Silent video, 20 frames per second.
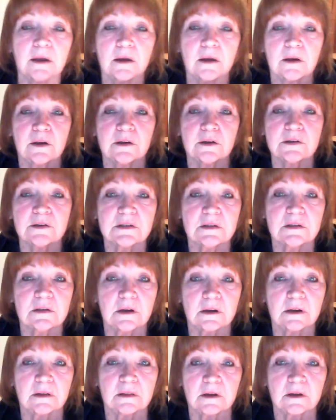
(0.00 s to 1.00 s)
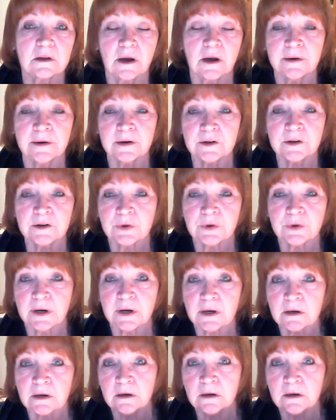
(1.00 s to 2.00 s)
because the Guiding
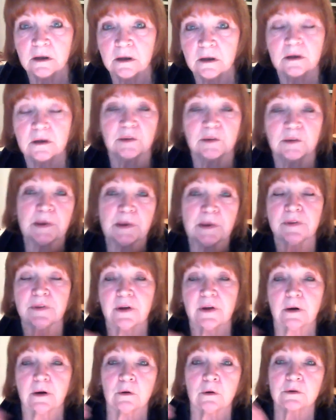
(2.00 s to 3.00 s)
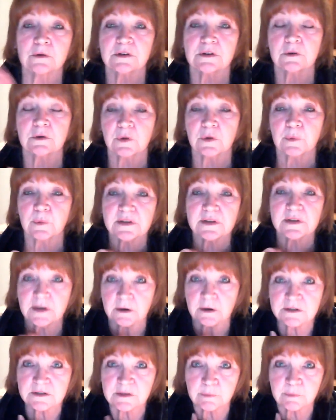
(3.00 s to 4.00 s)
Tree, the people that host the Northwest
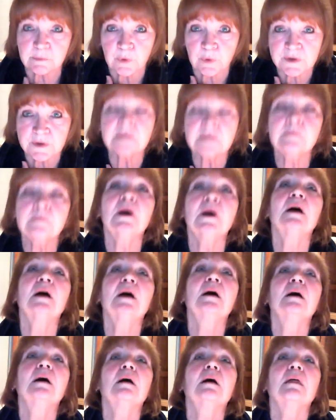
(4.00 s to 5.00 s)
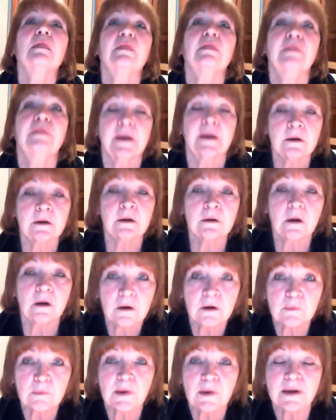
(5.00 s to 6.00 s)
Tarot Symposium, they
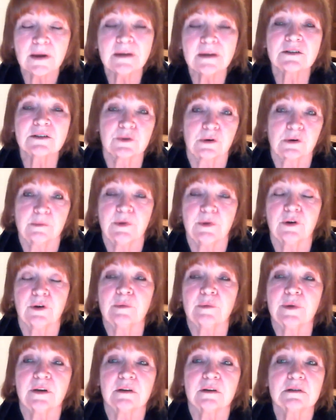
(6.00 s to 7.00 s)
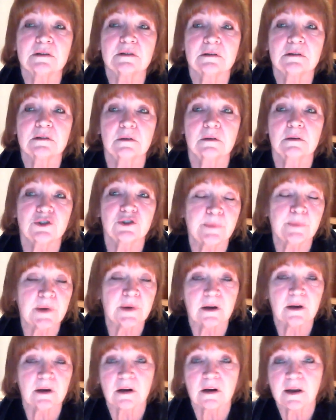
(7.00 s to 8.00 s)
are my distributor, because
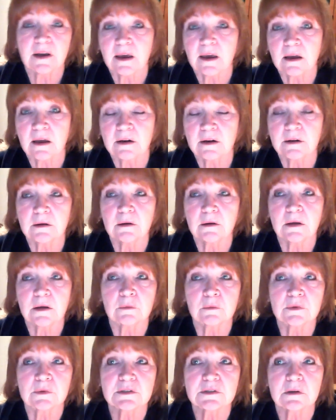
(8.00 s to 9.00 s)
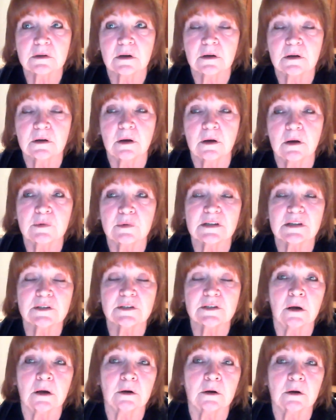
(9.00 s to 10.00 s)
shipping out of Canada, it was
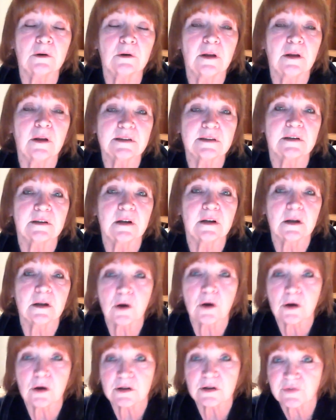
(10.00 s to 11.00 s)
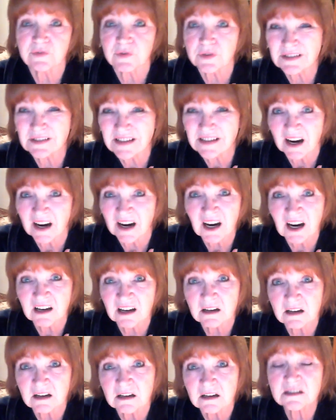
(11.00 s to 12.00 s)
$1 less than it cost for the deck
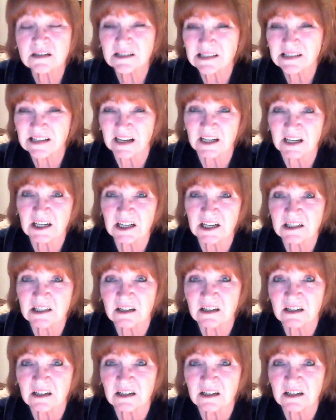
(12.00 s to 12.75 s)
to send it.